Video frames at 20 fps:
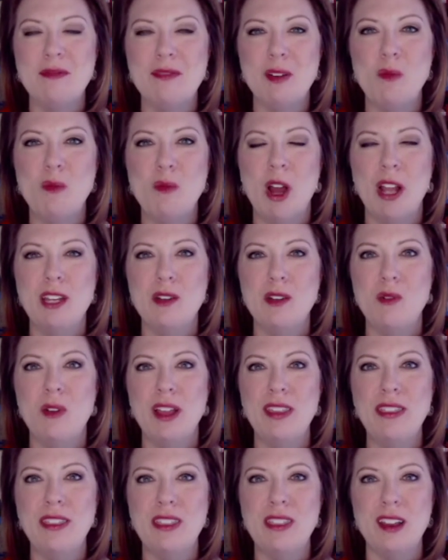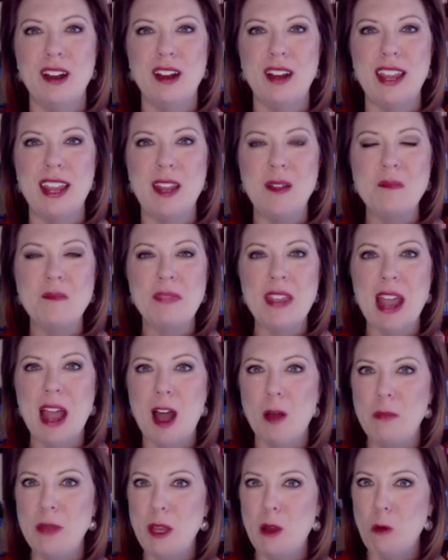from 1 to 1:30.
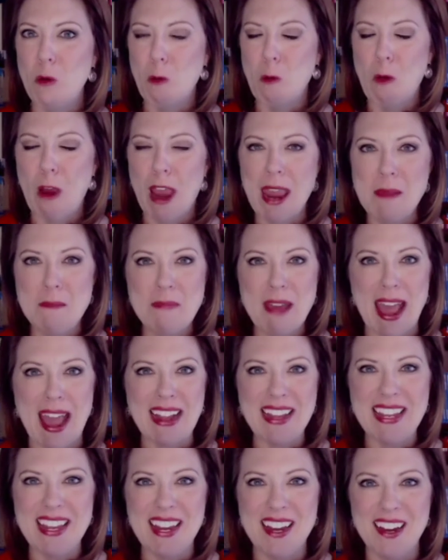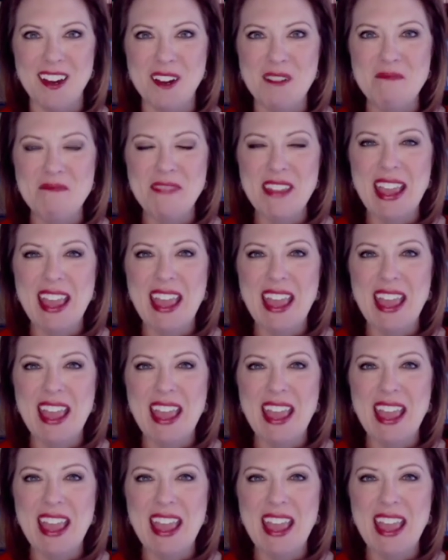I'll be right back here.